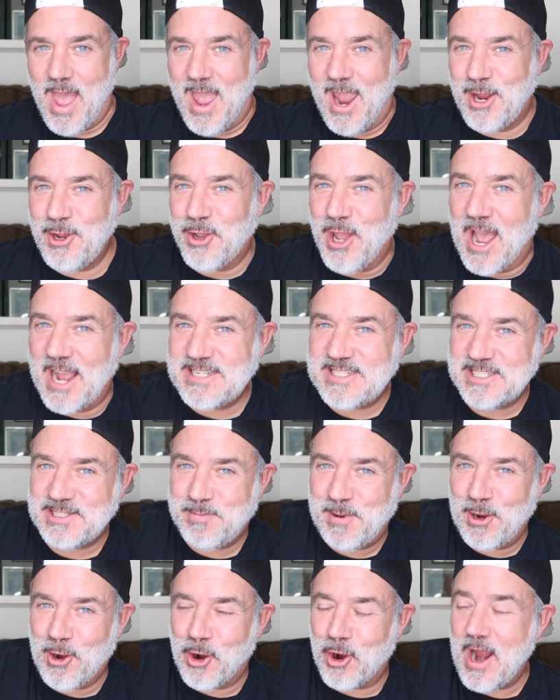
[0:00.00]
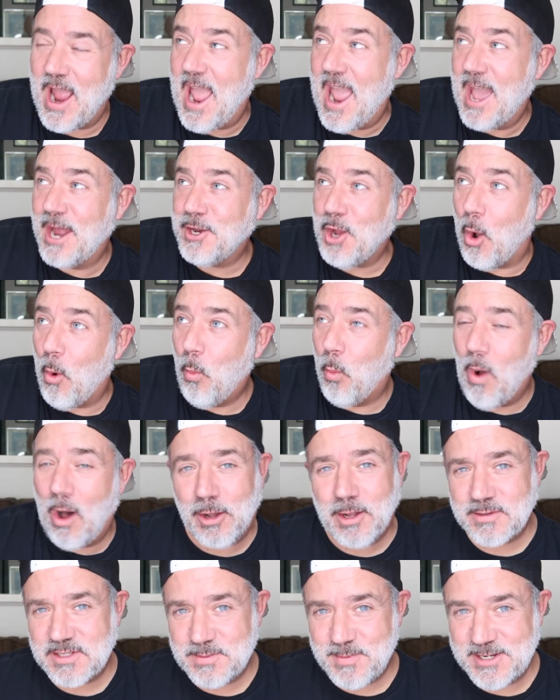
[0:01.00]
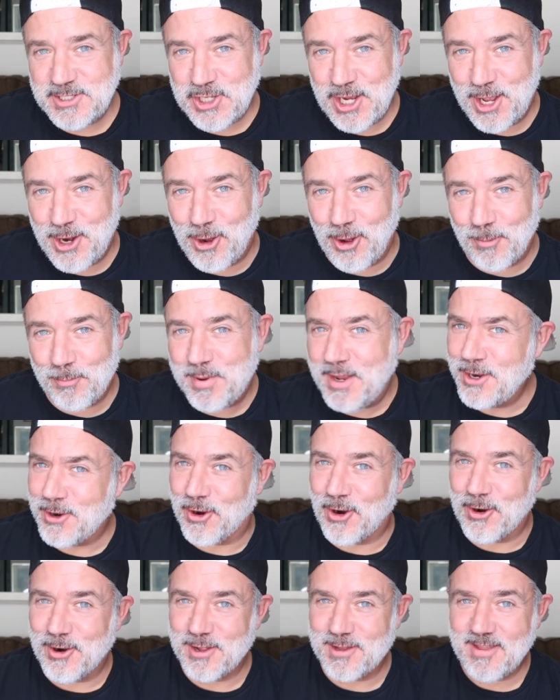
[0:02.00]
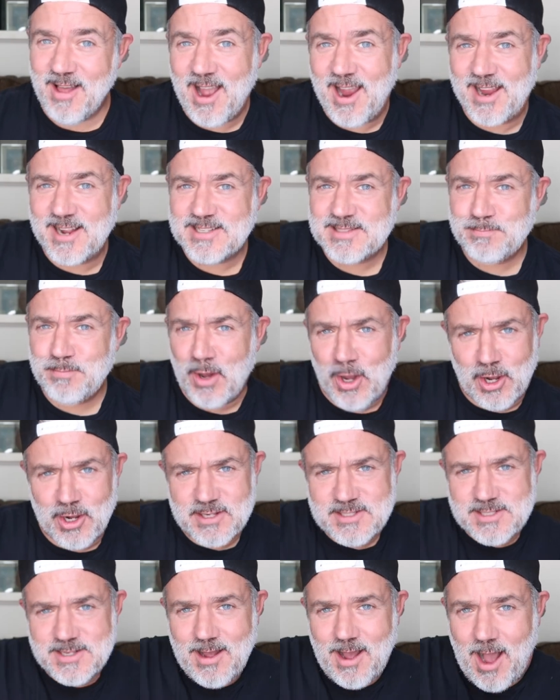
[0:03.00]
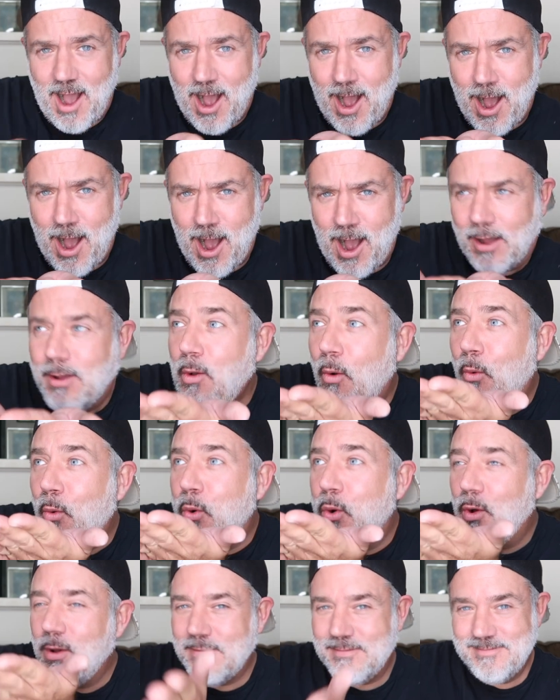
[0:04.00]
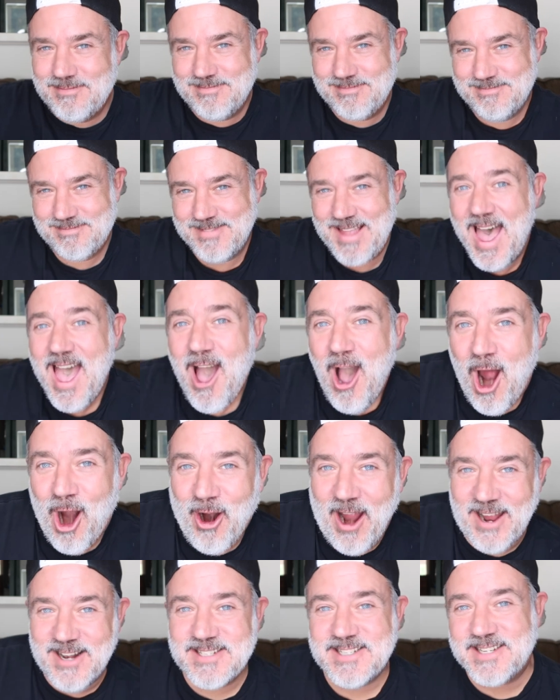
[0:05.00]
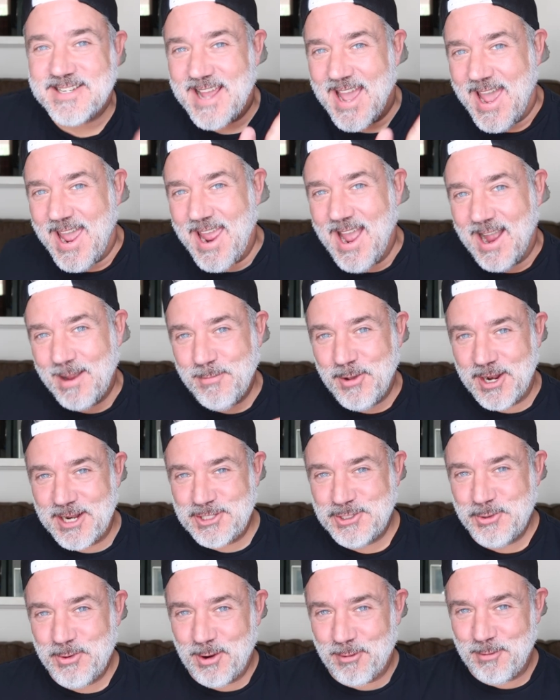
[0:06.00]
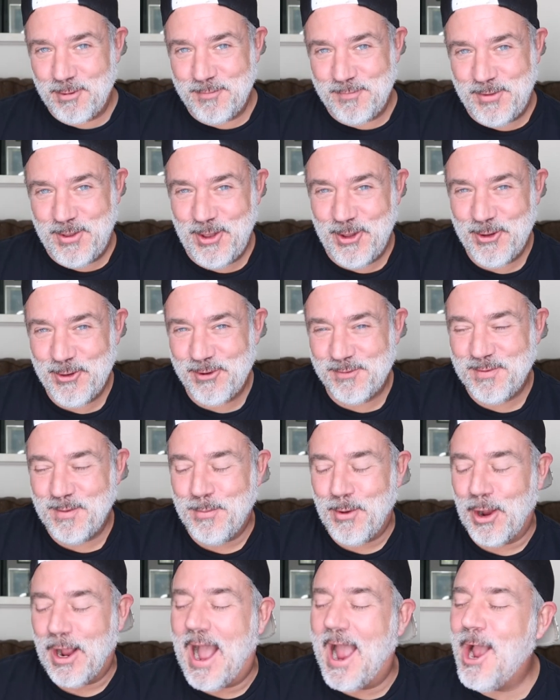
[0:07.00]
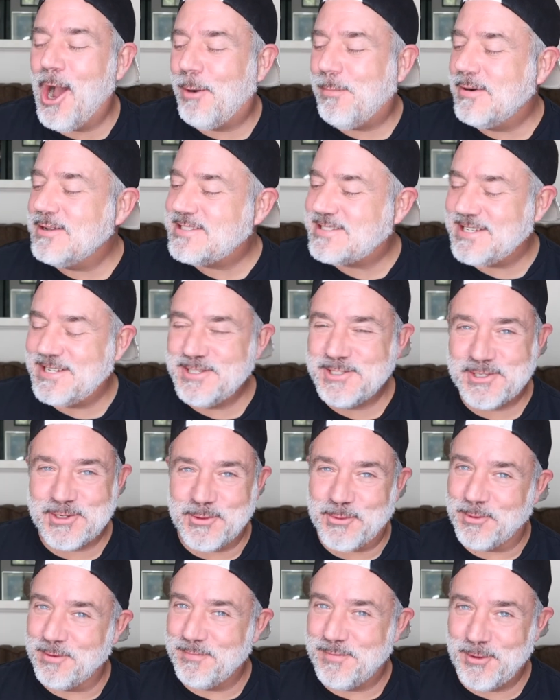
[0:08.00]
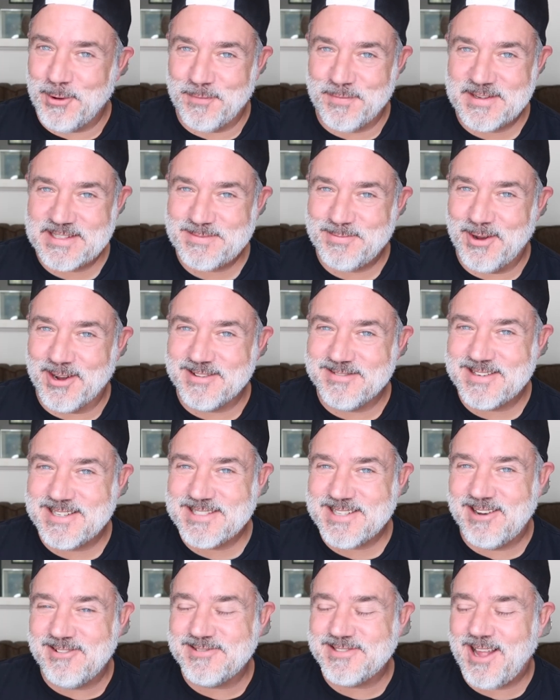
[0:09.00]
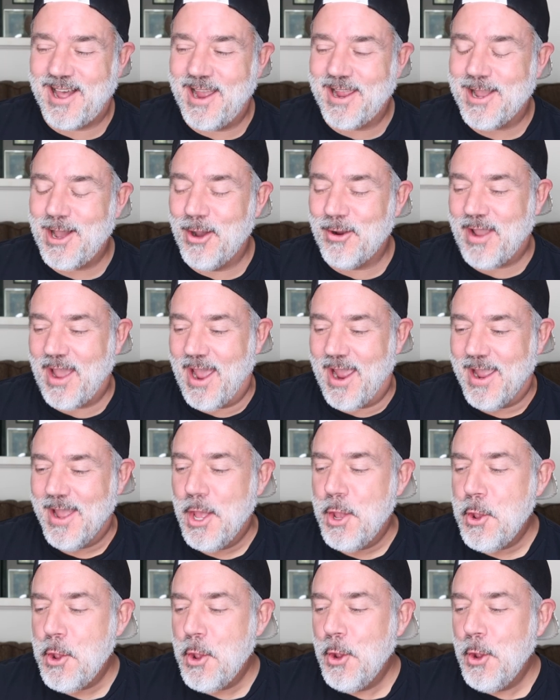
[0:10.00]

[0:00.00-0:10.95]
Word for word: Hey you guys, it's Peter and welcome to my channel, Peter Likes Books. Alright, today I'm going to do a review of a book. I almost didn't do the review of this book because I was like, okay,